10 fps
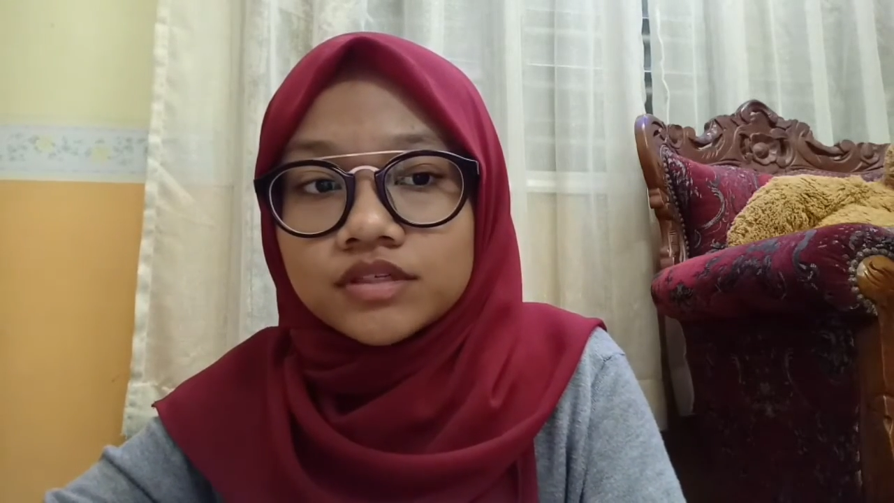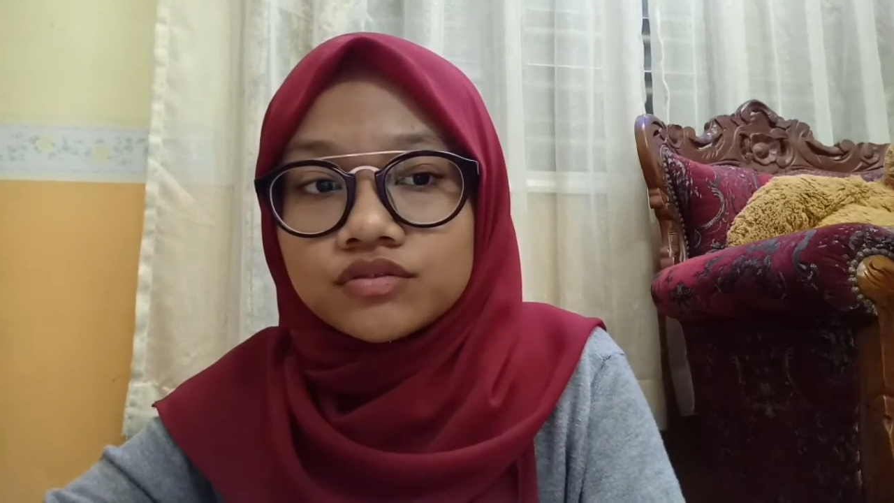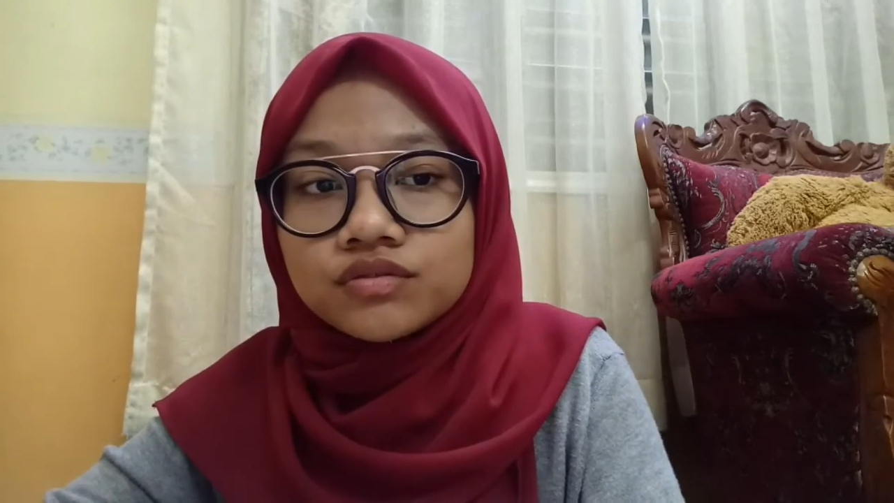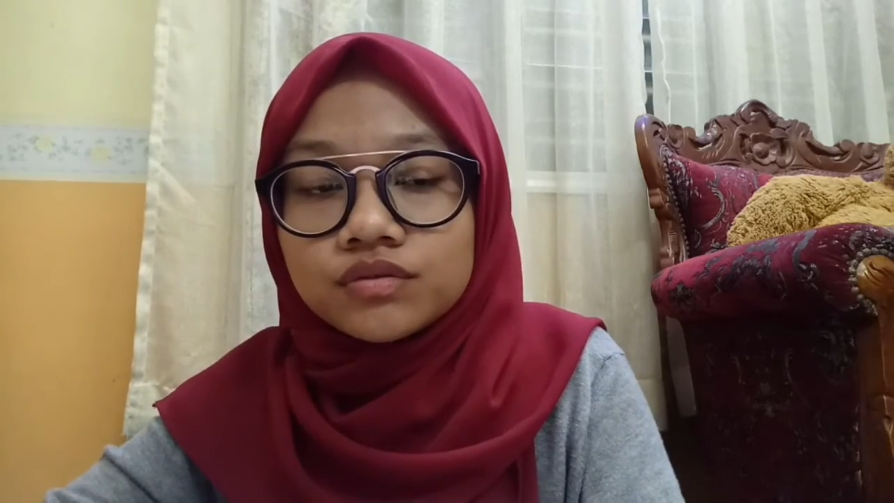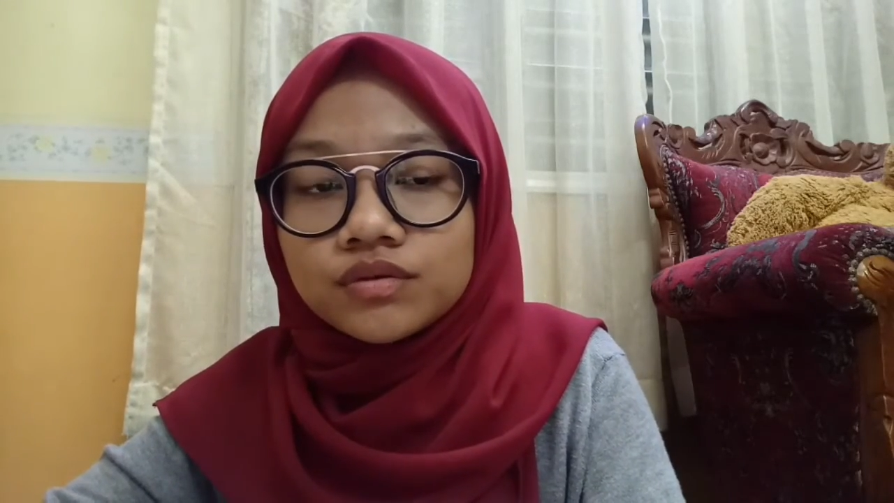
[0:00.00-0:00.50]
like
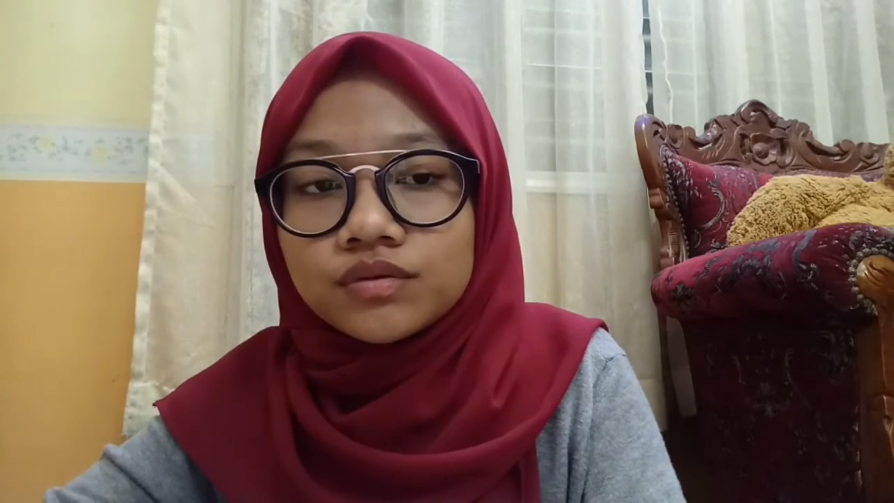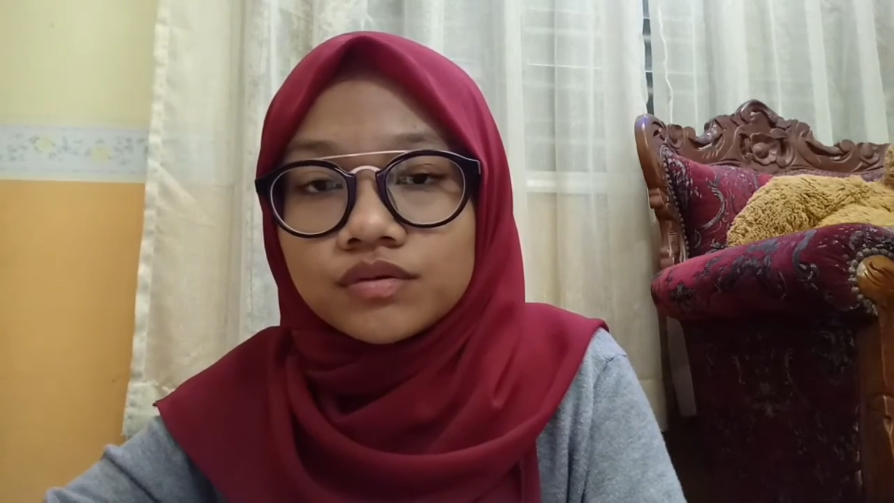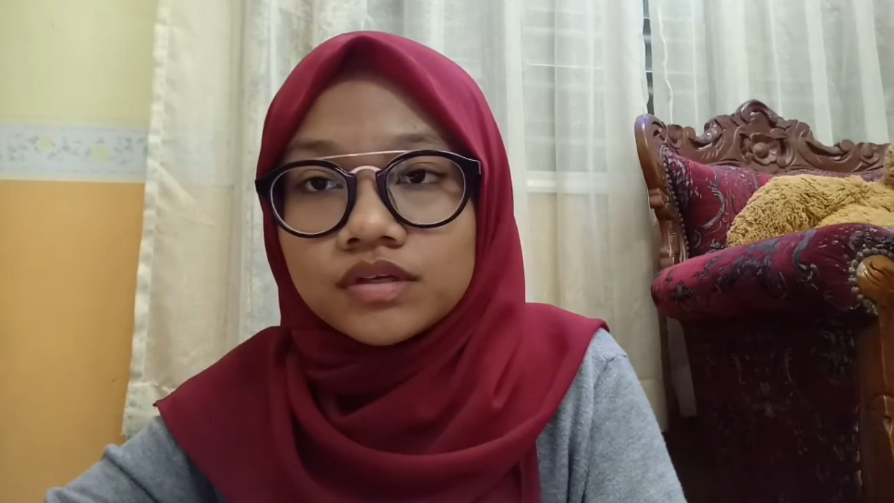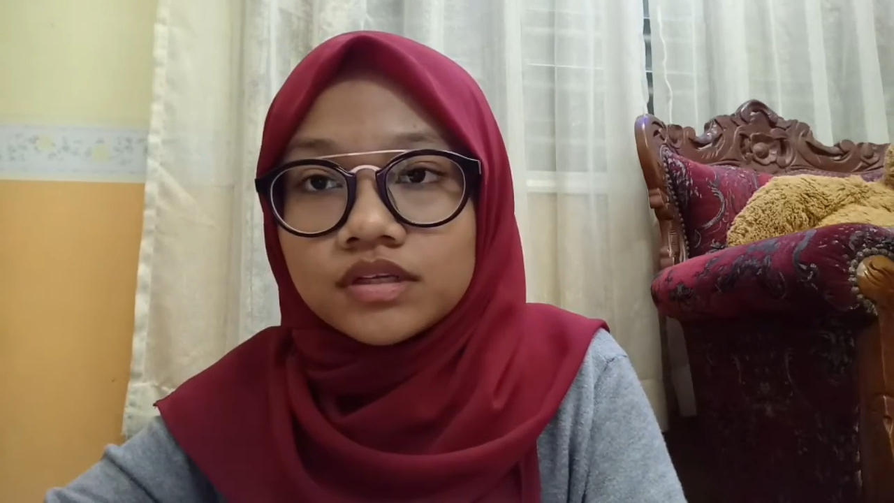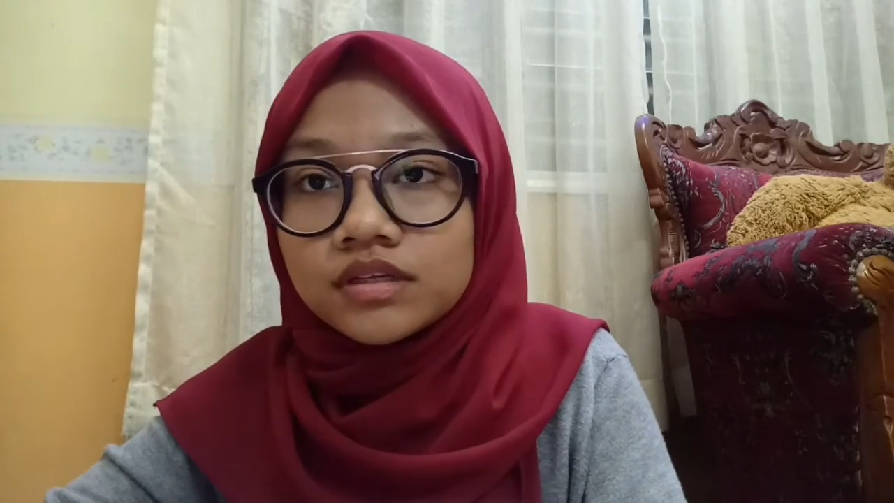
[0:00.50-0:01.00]
so
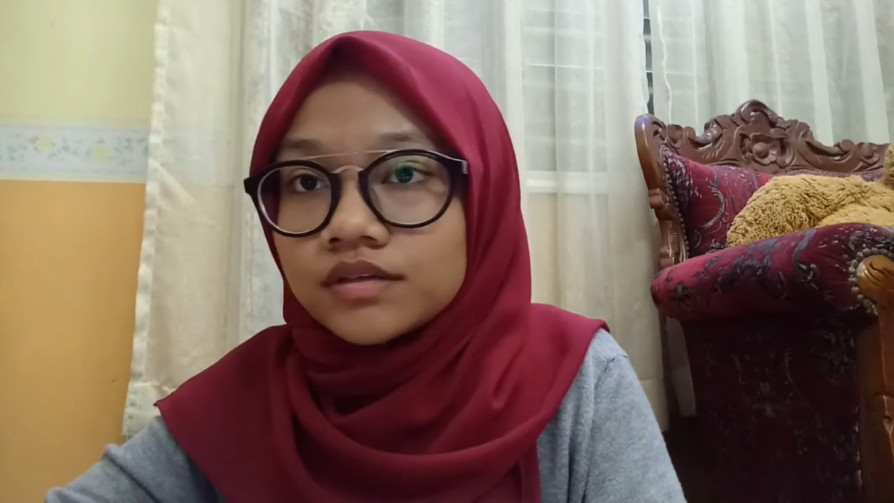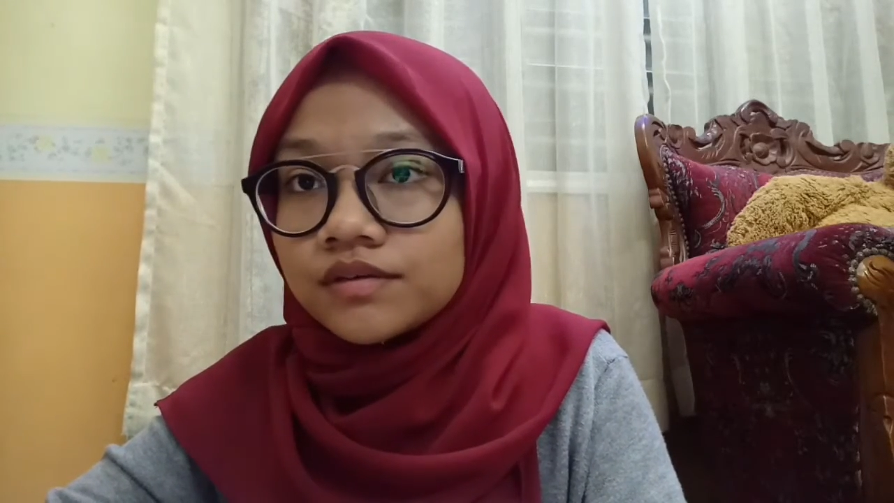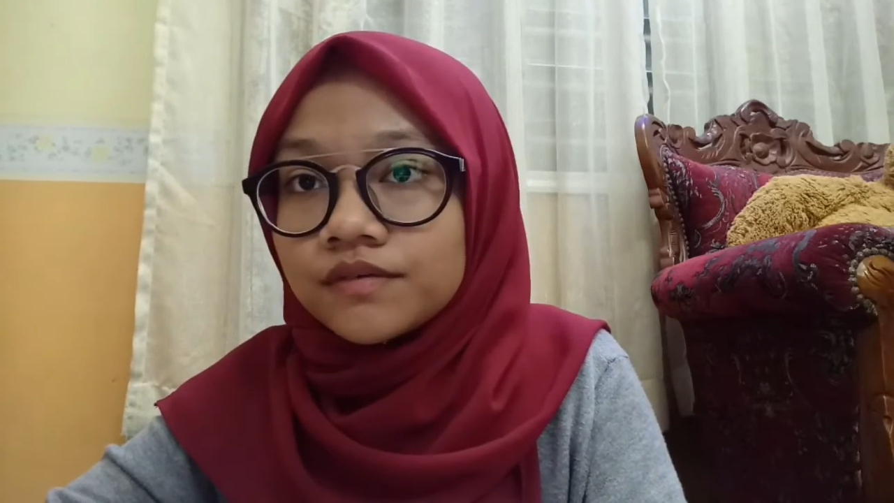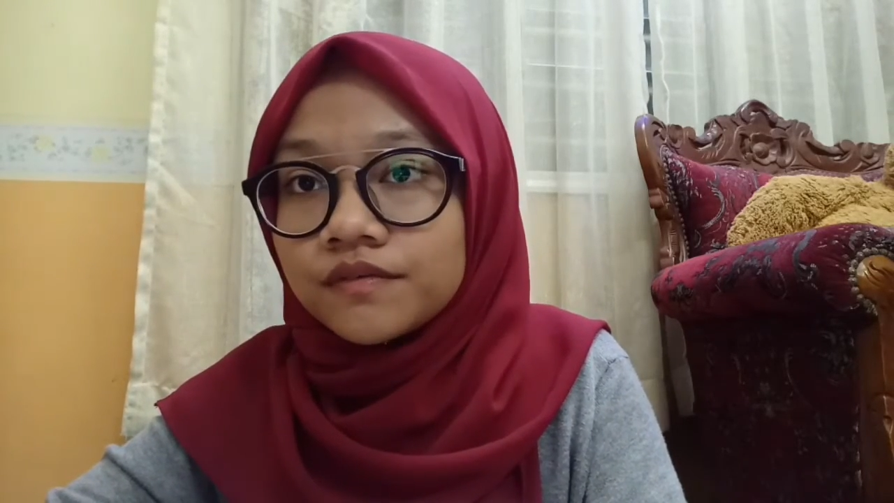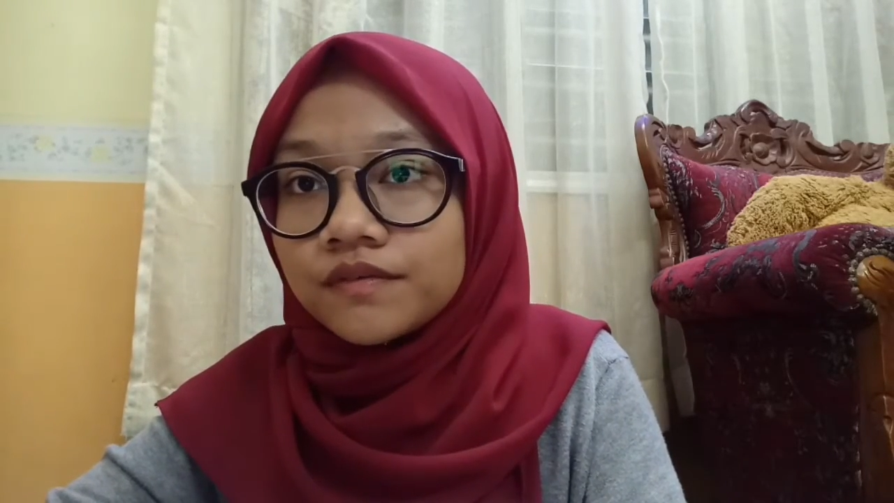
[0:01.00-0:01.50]
in
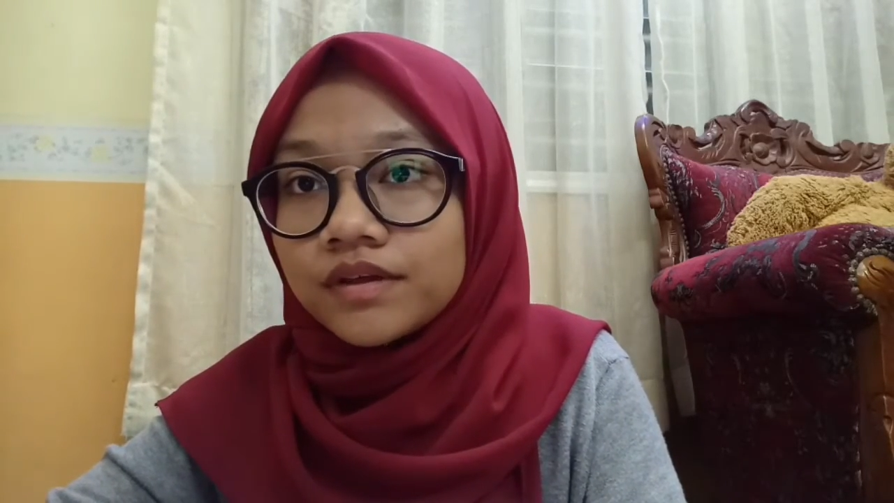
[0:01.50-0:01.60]
love